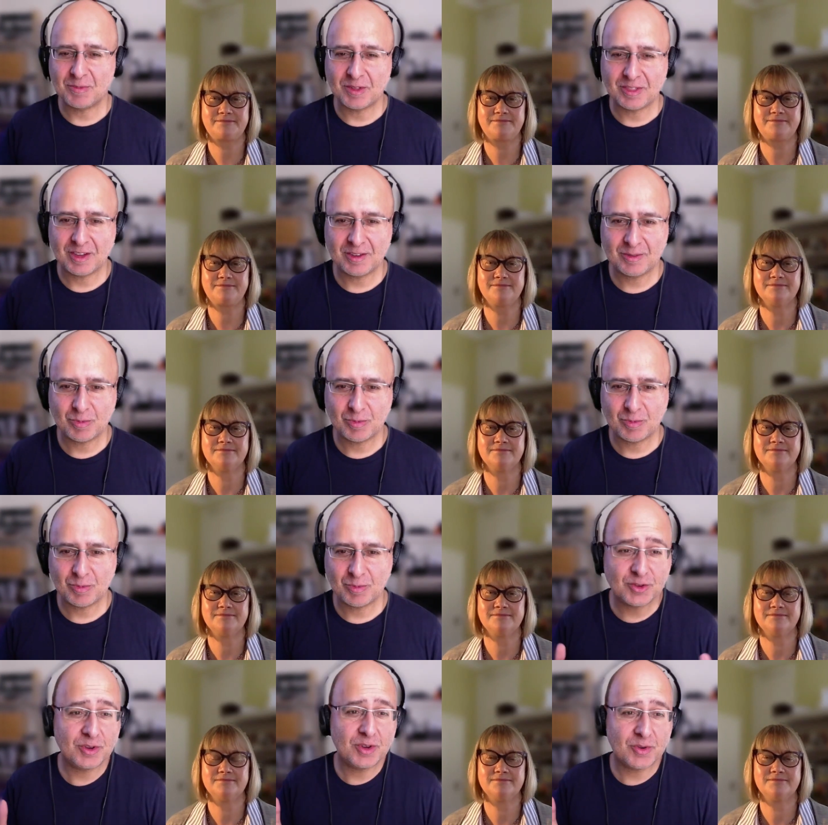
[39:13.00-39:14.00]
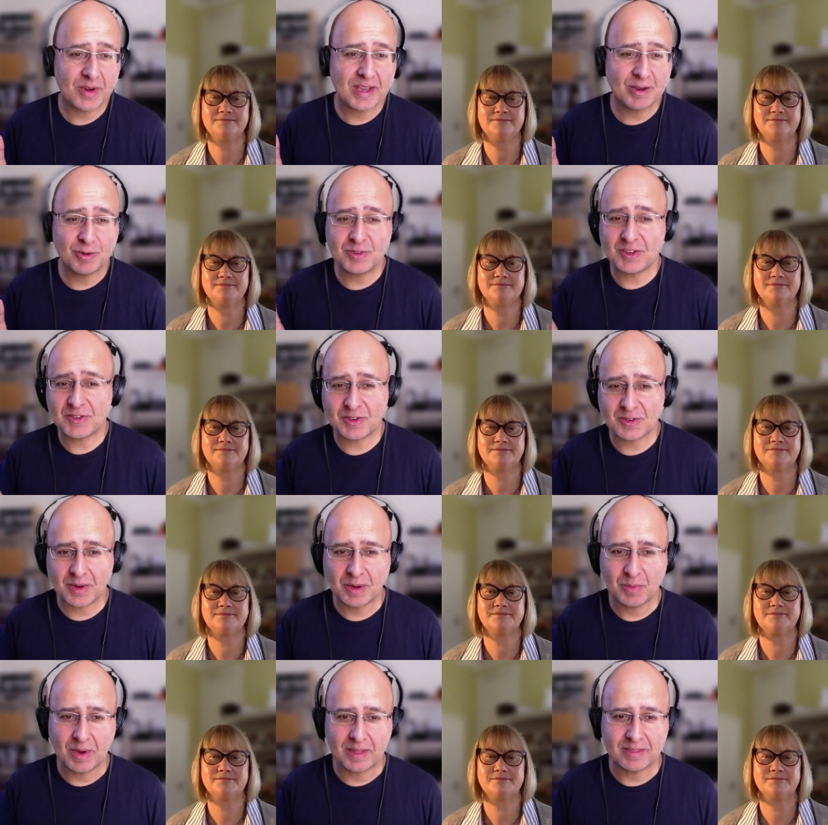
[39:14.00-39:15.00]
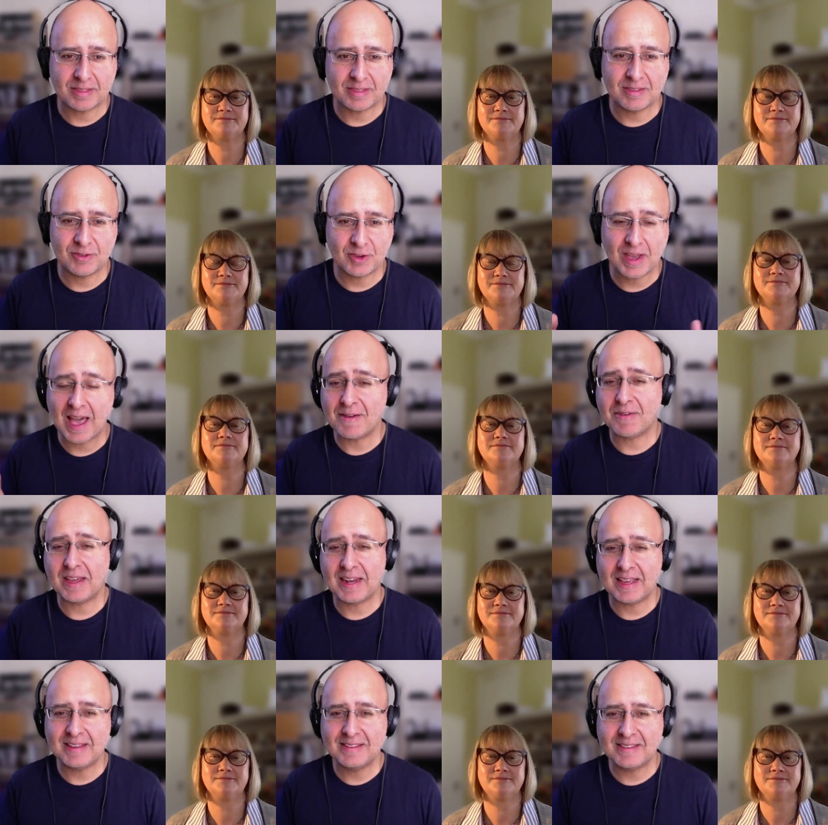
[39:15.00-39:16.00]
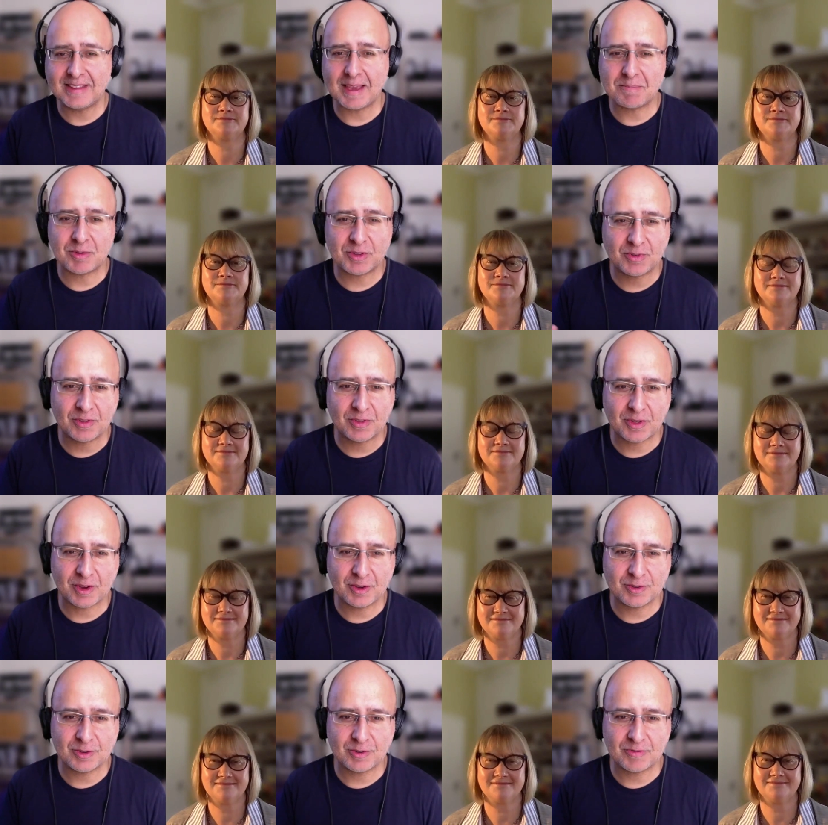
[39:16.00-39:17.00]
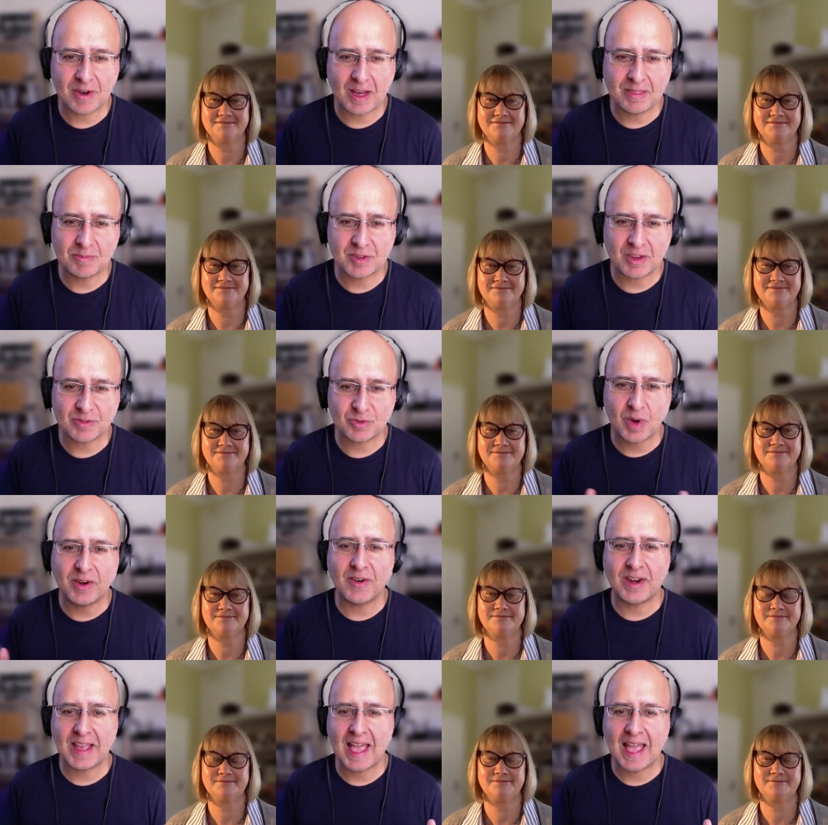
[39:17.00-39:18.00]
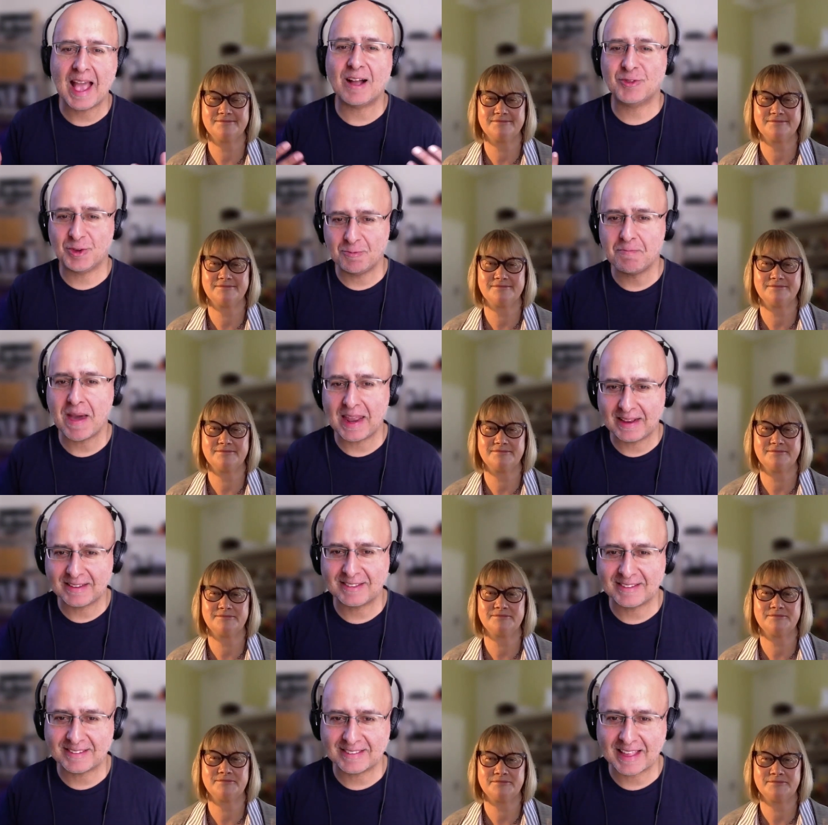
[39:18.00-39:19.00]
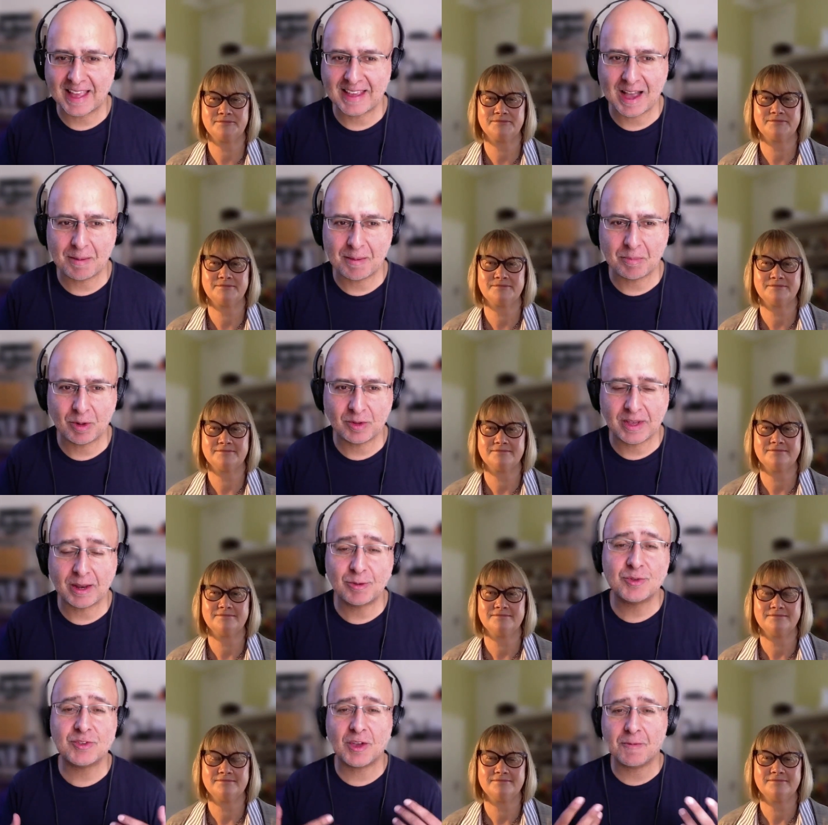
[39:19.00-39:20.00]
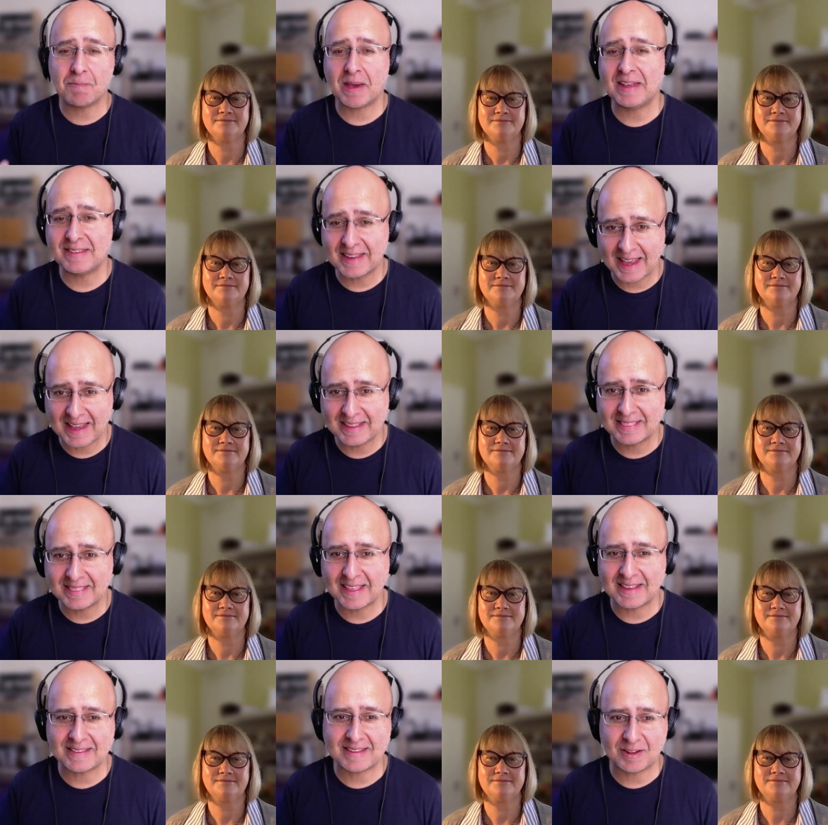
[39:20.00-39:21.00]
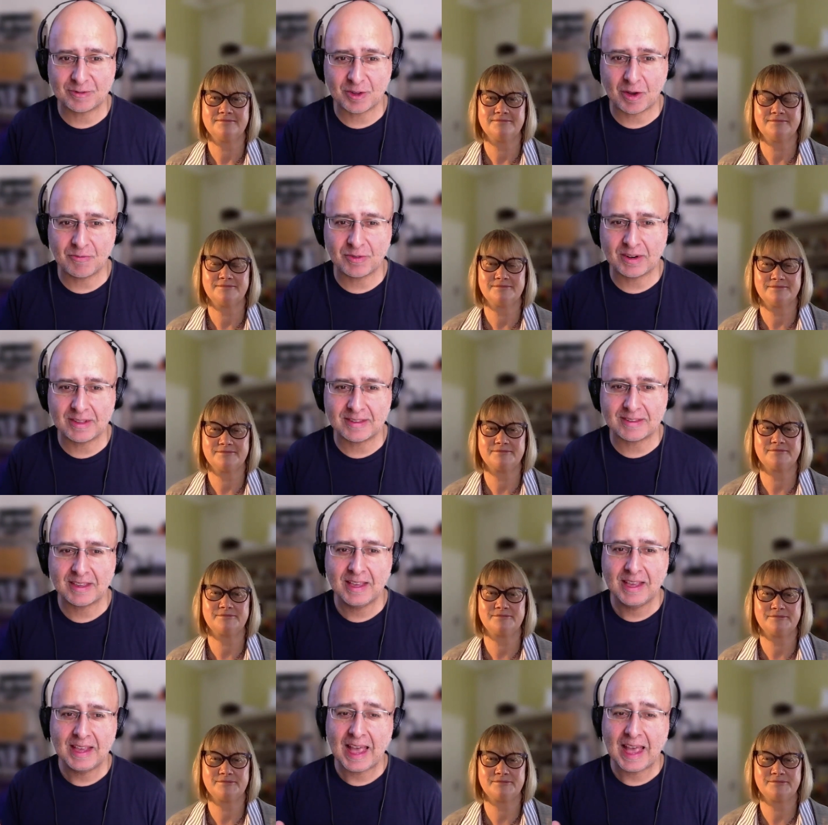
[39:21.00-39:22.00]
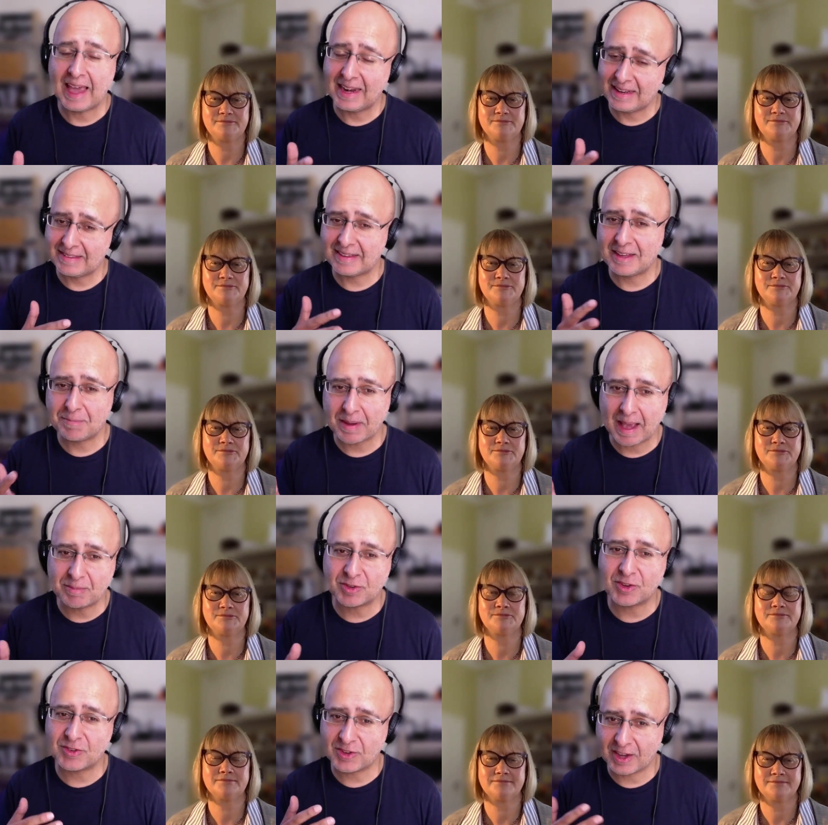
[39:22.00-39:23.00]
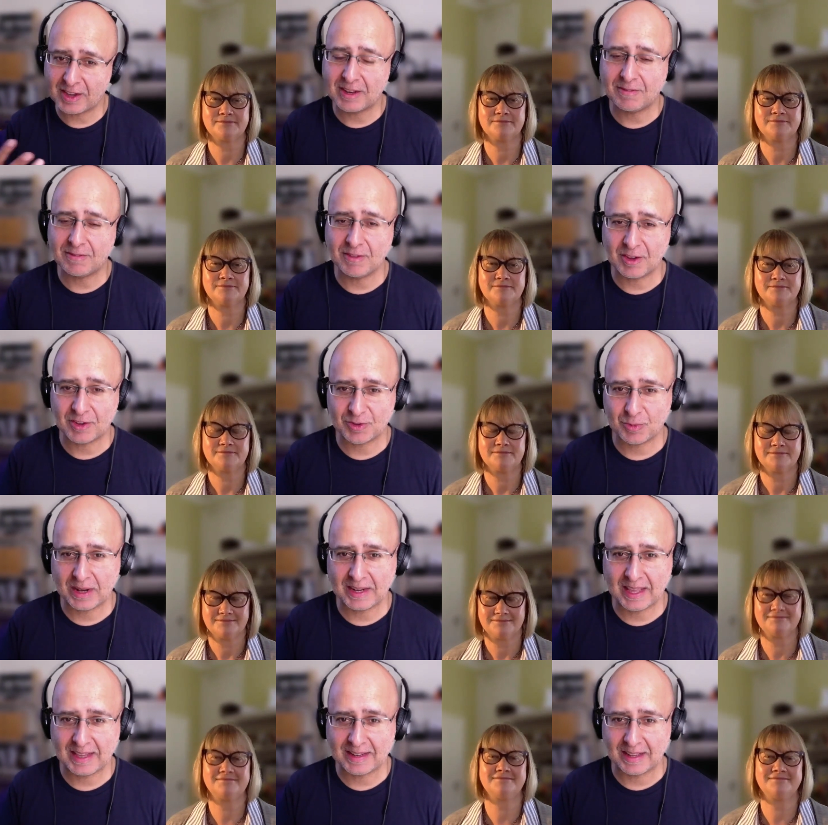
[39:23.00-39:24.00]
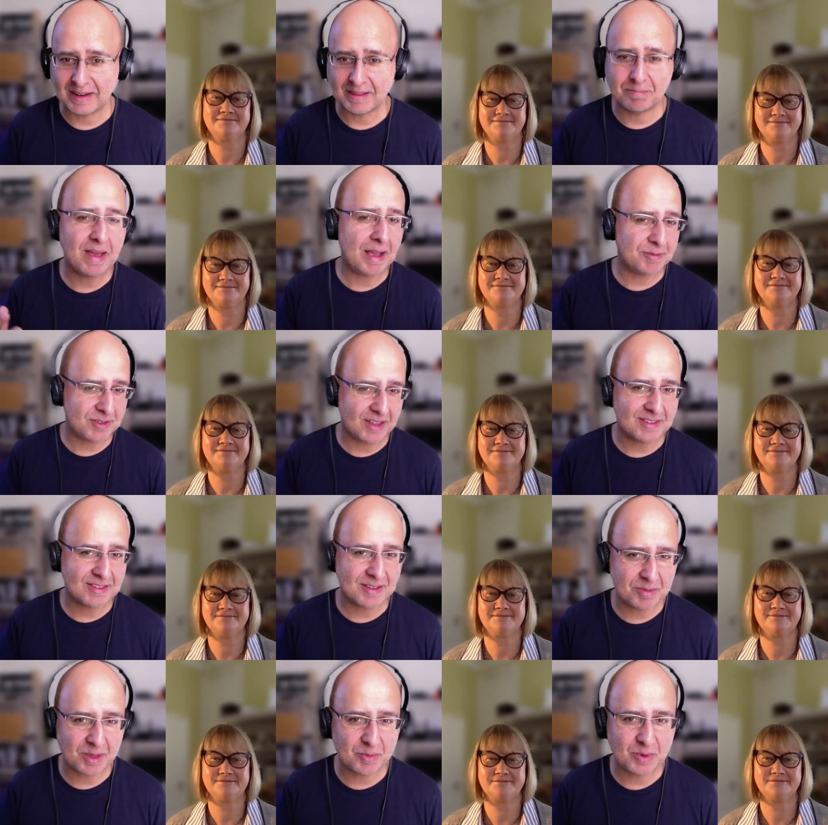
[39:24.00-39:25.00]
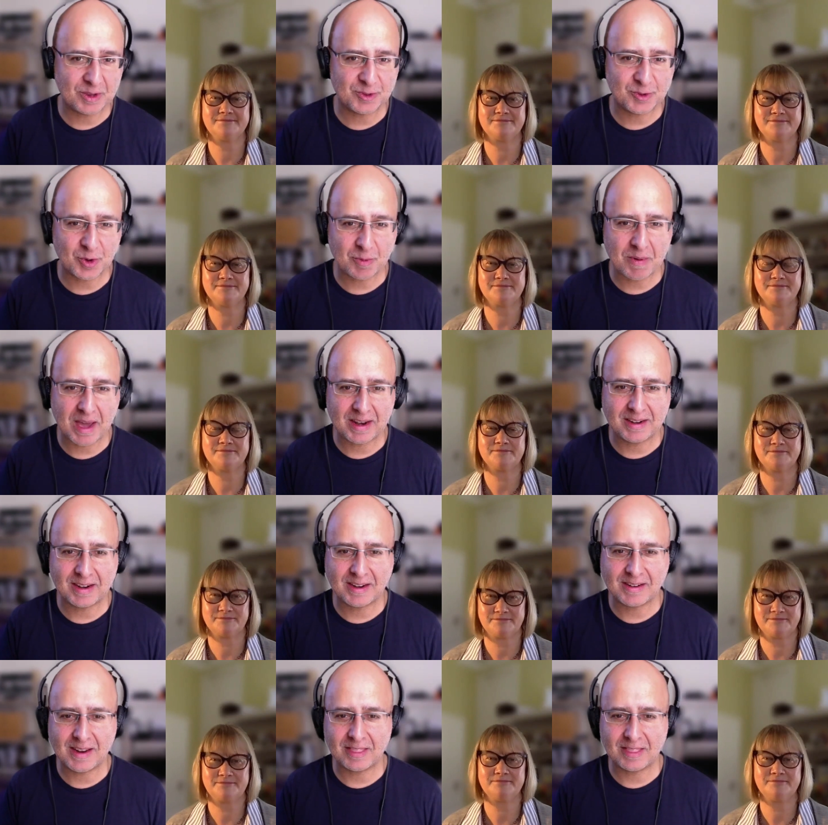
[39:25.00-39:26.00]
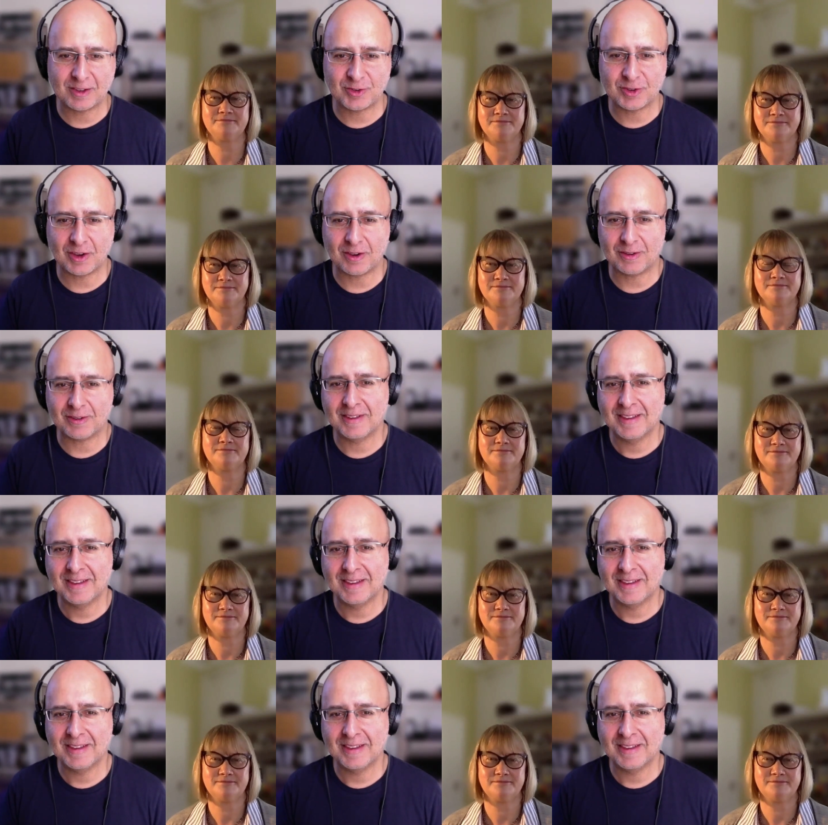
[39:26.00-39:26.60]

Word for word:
Speaker 1: with you, what did you agree or disagree with? Do you have any tips for those who find themselves wondering how to manage to stay humble yet also maintain their self confidence and indeed perhaps assertiveness when needed? And perhaps that's something we can talk about in another show.